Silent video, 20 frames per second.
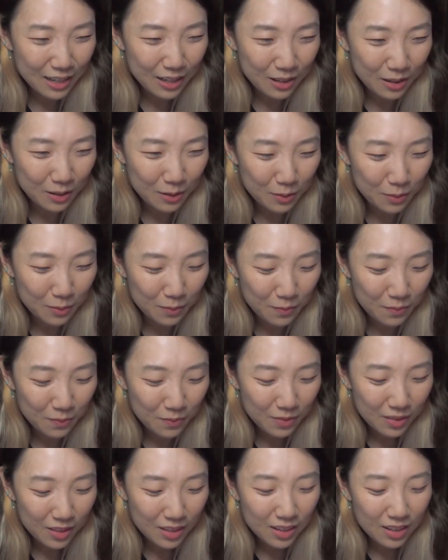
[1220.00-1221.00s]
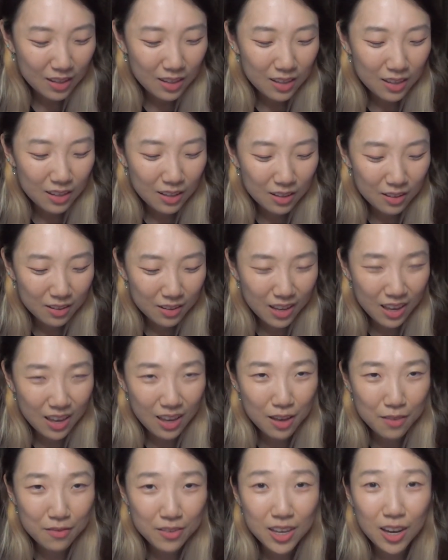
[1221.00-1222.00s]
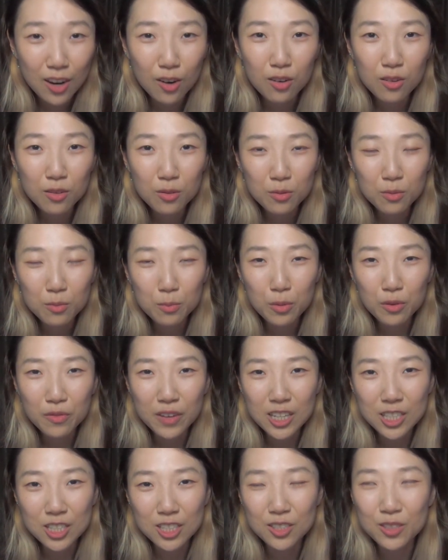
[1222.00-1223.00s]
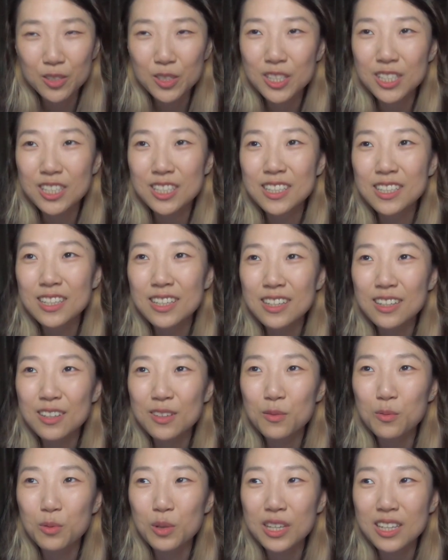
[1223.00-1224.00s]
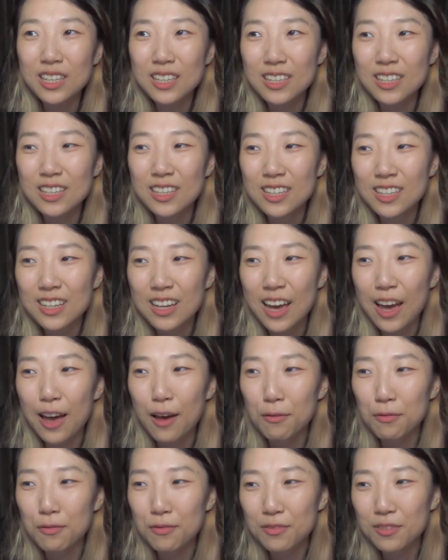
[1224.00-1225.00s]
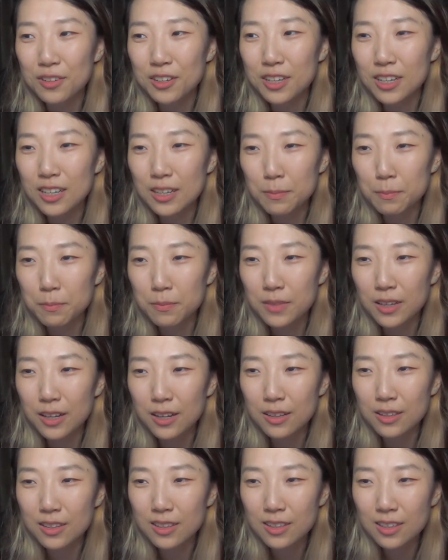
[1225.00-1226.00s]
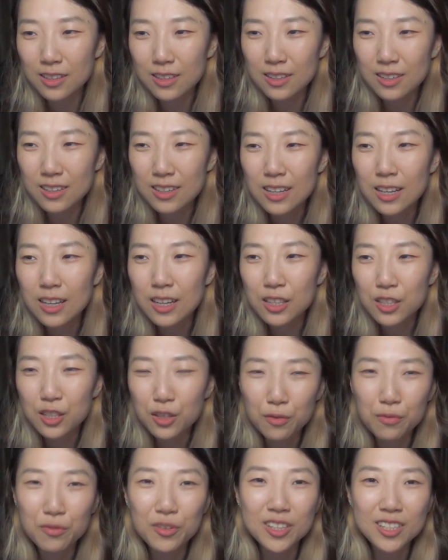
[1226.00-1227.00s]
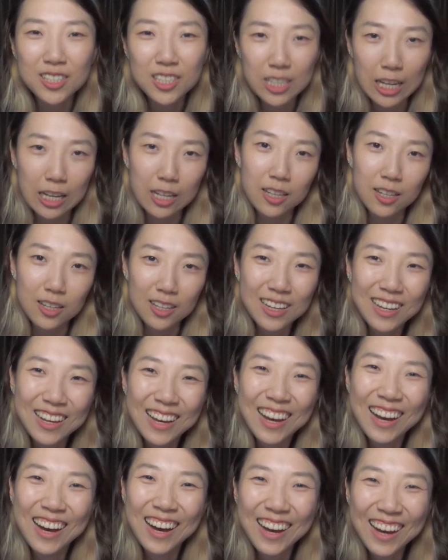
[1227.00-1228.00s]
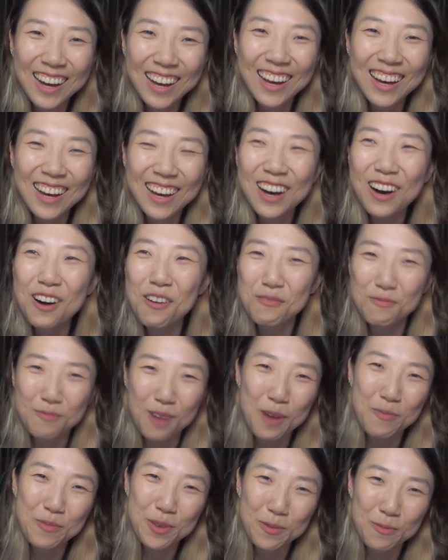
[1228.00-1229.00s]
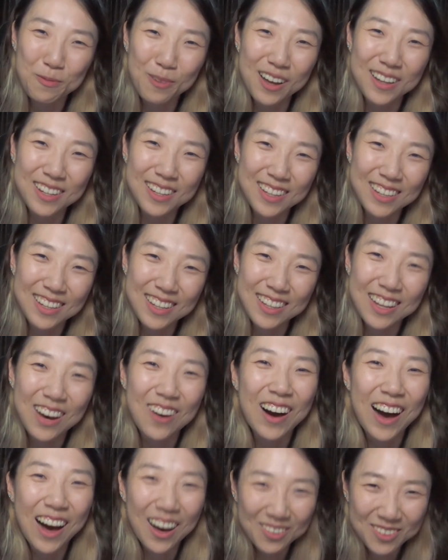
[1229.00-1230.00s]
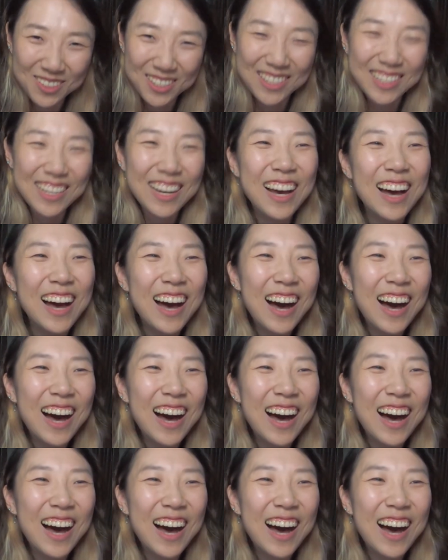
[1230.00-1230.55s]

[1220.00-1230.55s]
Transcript: um, AVL professionals, we have a different standard of what we want in our house.